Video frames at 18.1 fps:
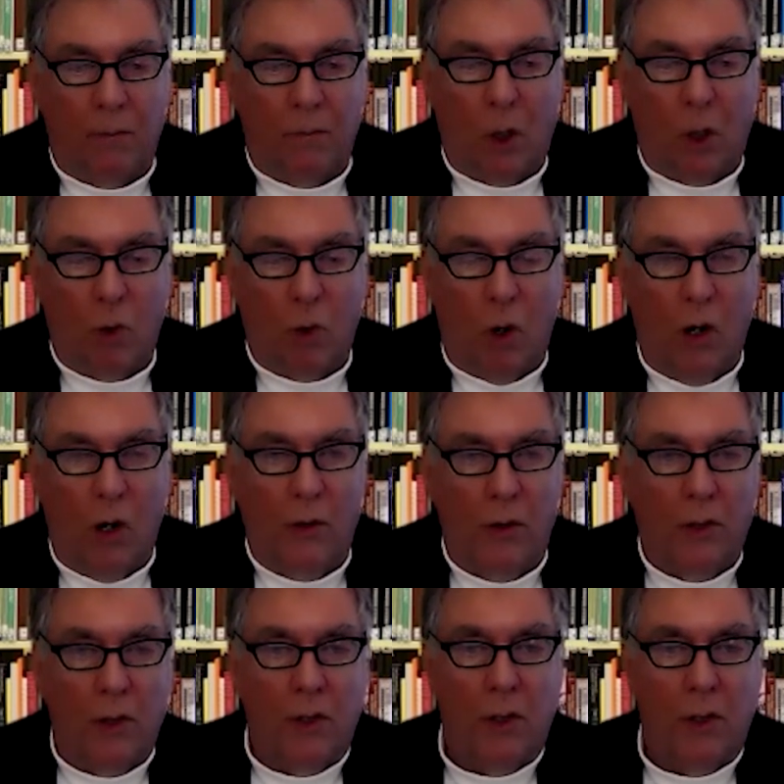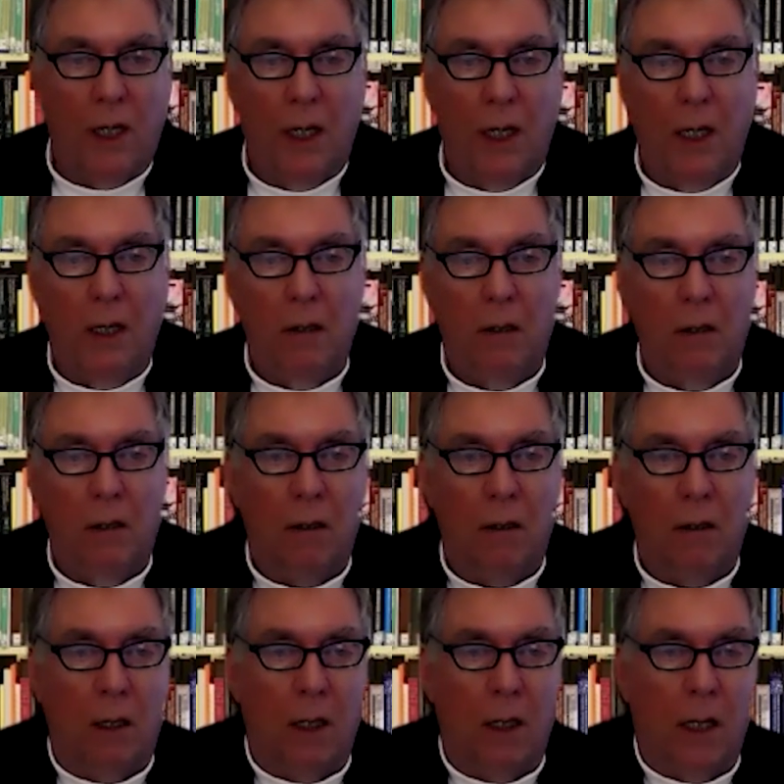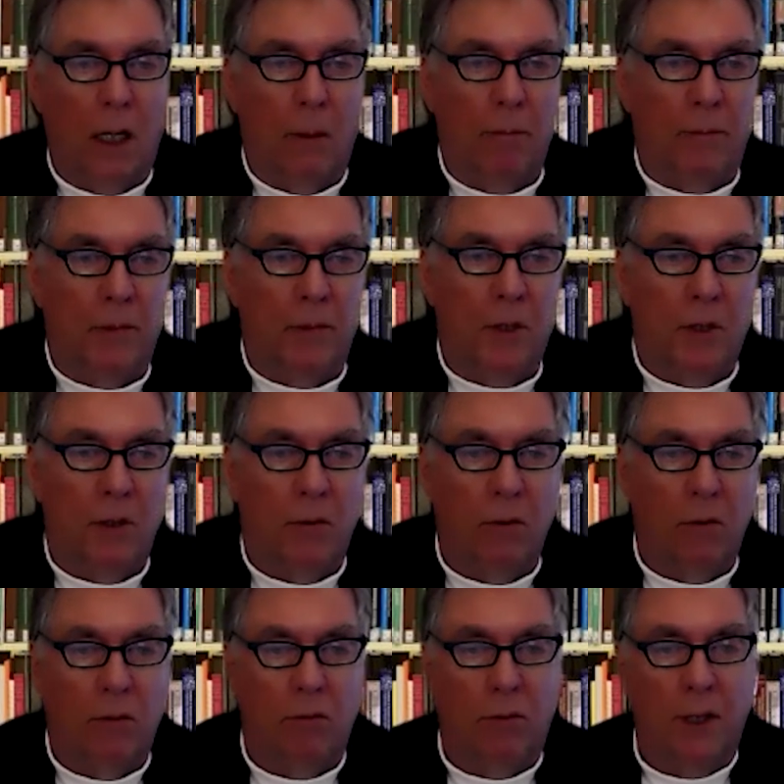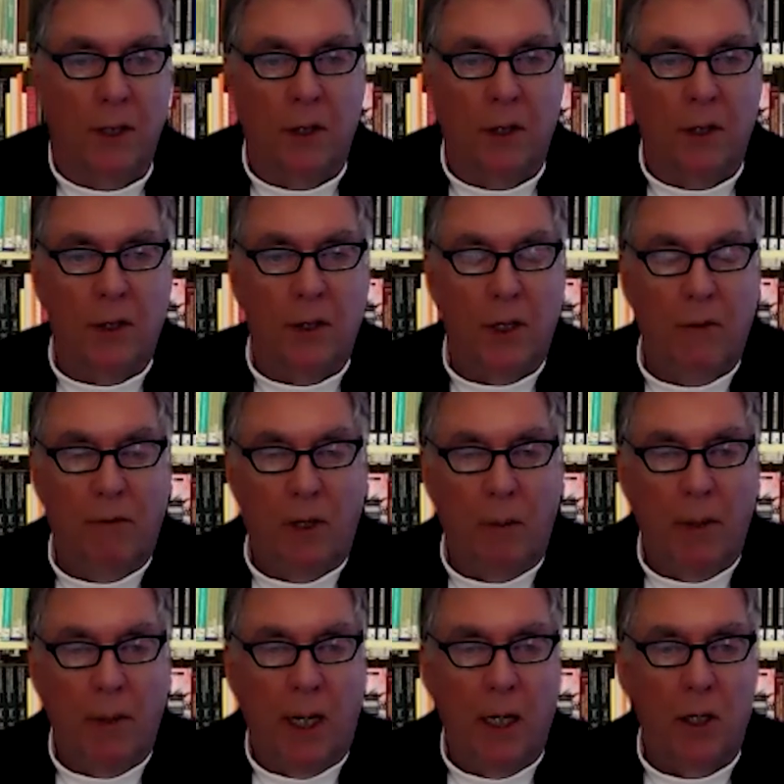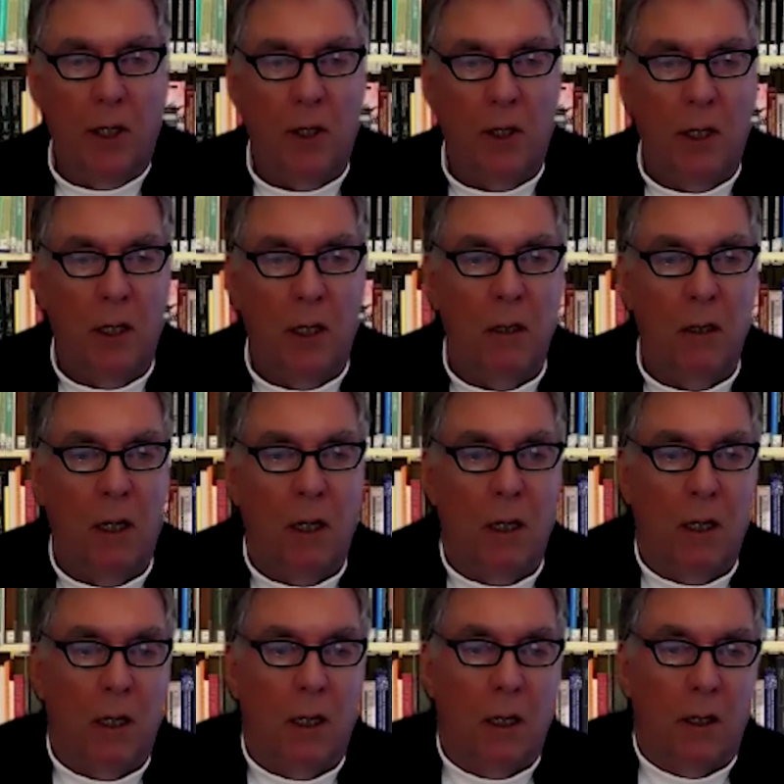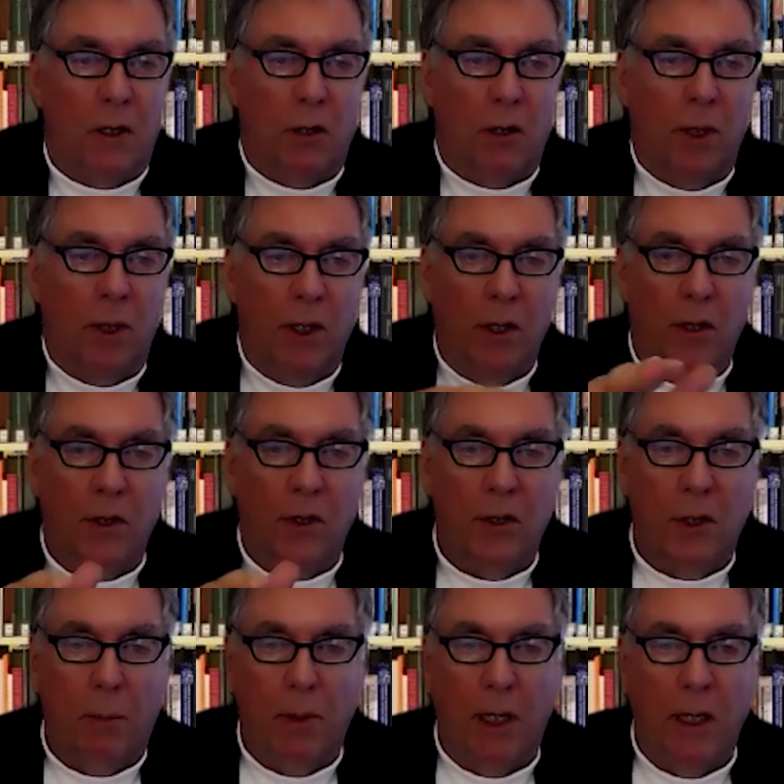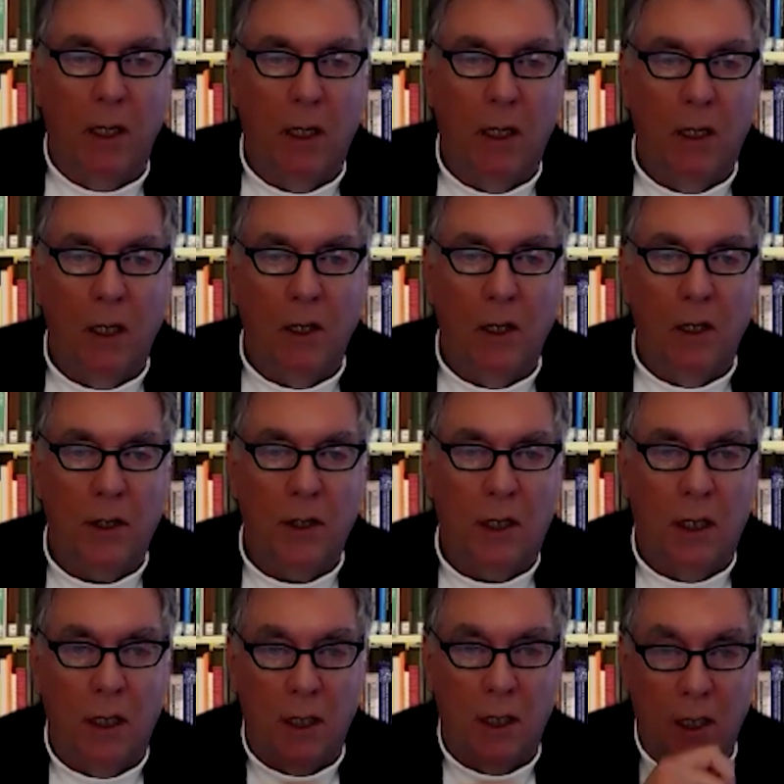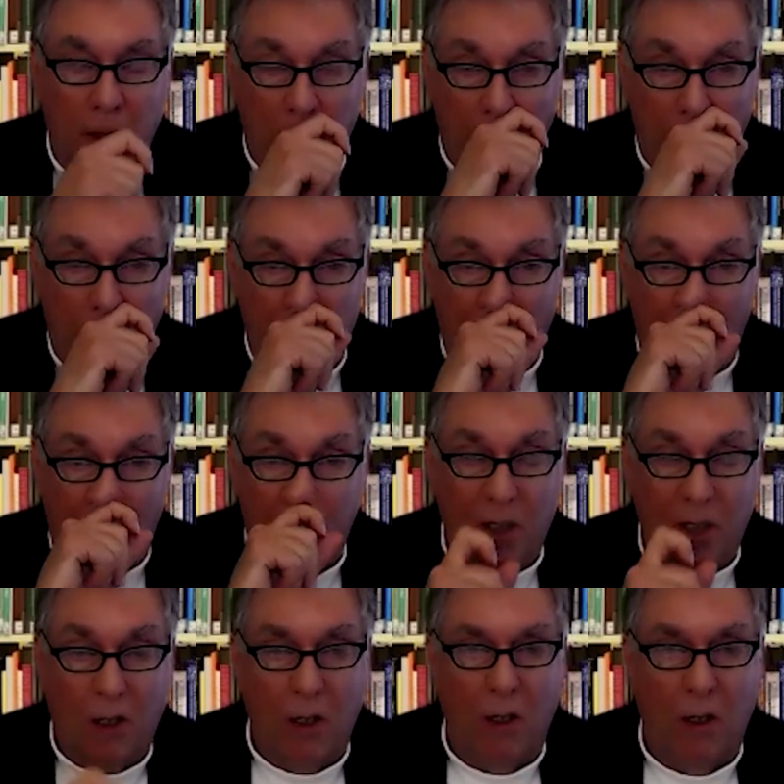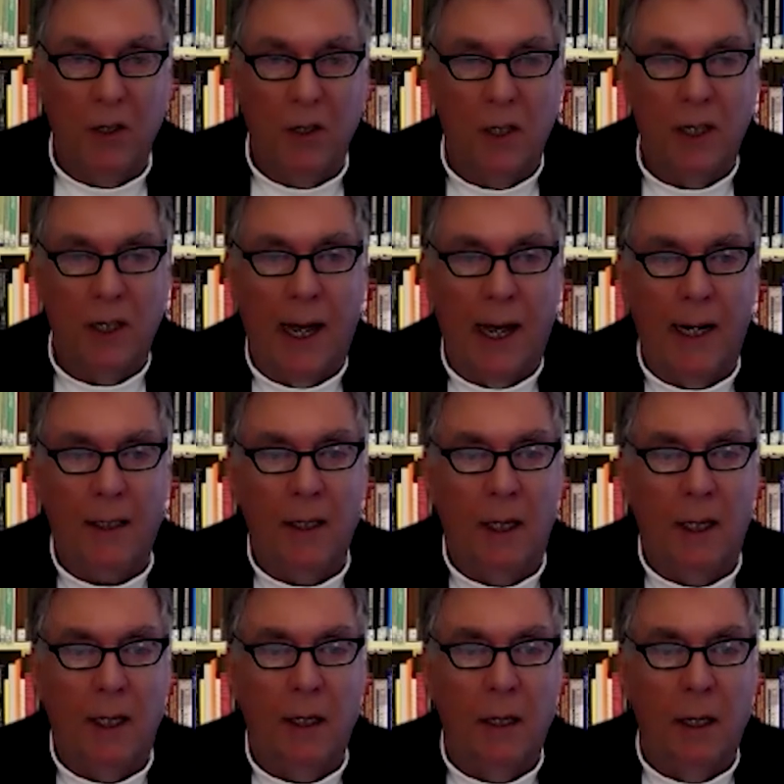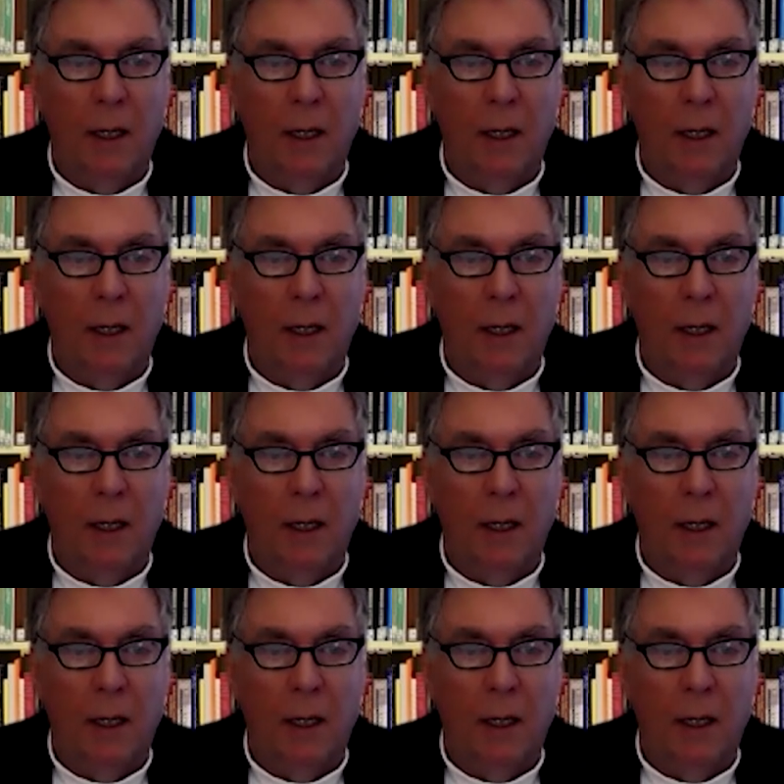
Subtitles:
growth of the skin, to reduce inflammation, to reduce the pitting of the skin that sometimes occurs in acne.